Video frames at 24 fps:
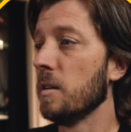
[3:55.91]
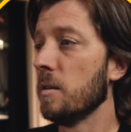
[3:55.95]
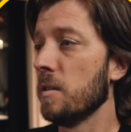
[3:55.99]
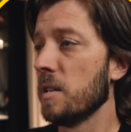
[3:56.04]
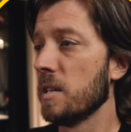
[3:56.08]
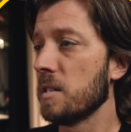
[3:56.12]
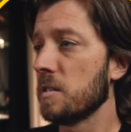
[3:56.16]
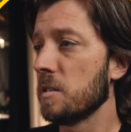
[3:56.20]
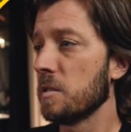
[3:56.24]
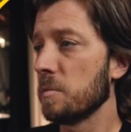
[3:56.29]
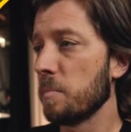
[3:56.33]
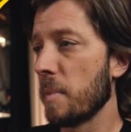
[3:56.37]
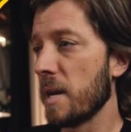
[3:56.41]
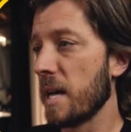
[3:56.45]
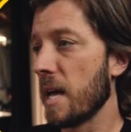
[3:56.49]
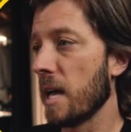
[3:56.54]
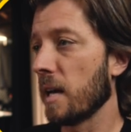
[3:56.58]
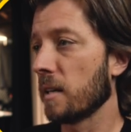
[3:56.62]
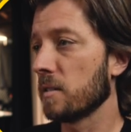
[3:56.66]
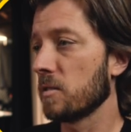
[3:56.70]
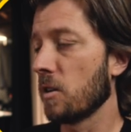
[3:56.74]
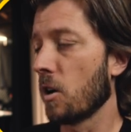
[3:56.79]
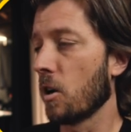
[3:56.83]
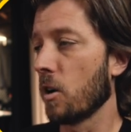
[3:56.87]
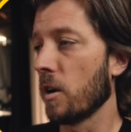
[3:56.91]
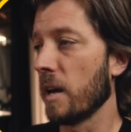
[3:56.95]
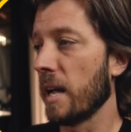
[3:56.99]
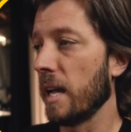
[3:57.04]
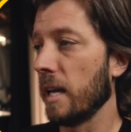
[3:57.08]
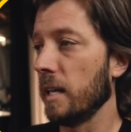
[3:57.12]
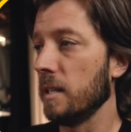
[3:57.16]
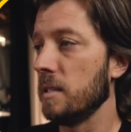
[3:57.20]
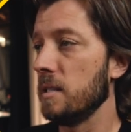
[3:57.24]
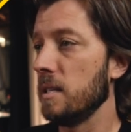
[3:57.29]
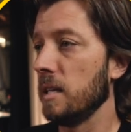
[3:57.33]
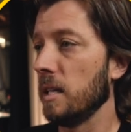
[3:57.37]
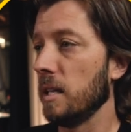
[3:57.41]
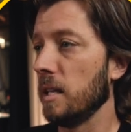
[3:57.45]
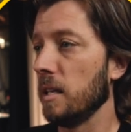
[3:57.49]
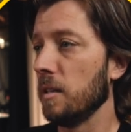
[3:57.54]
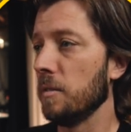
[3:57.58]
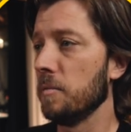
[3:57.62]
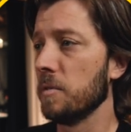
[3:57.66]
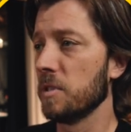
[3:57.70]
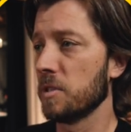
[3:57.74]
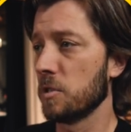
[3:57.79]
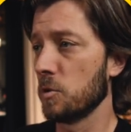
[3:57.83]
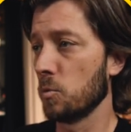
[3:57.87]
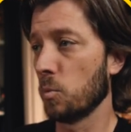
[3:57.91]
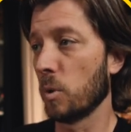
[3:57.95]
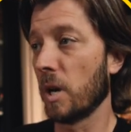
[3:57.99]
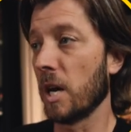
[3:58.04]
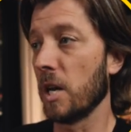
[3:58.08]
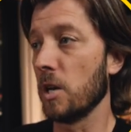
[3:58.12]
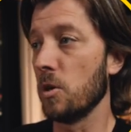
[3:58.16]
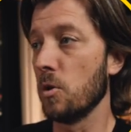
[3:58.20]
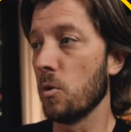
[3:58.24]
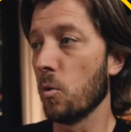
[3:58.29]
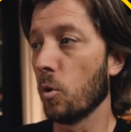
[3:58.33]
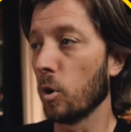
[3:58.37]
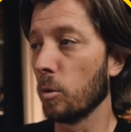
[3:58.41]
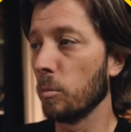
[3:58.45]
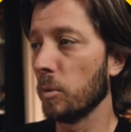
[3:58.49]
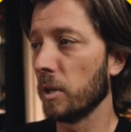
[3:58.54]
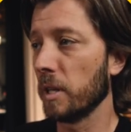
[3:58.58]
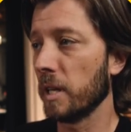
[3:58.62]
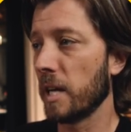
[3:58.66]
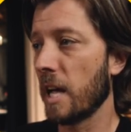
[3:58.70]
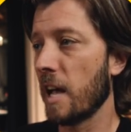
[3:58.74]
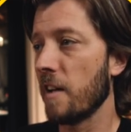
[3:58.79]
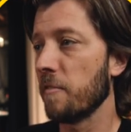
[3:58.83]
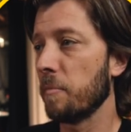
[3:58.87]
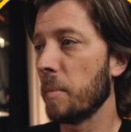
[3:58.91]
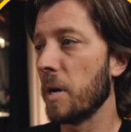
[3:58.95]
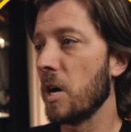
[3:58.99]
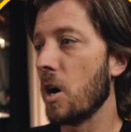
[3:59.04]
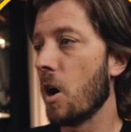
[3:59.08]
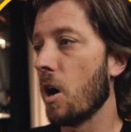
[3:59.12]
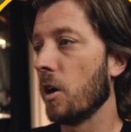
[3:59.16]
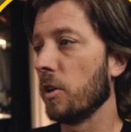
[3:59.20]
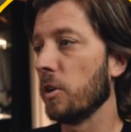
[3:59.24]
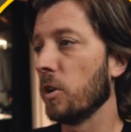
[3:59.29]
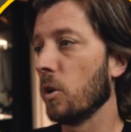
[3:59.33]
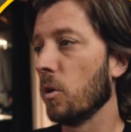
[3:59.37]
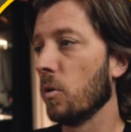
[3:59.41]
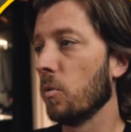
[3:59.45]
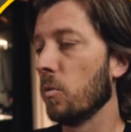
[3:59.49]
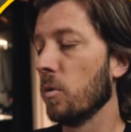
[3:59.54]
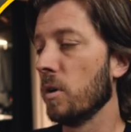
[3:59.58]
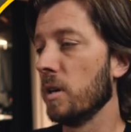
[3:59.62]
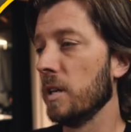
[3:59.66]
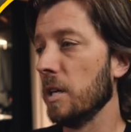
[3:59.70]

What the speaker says: This is my XR18. This is what I normally have my audio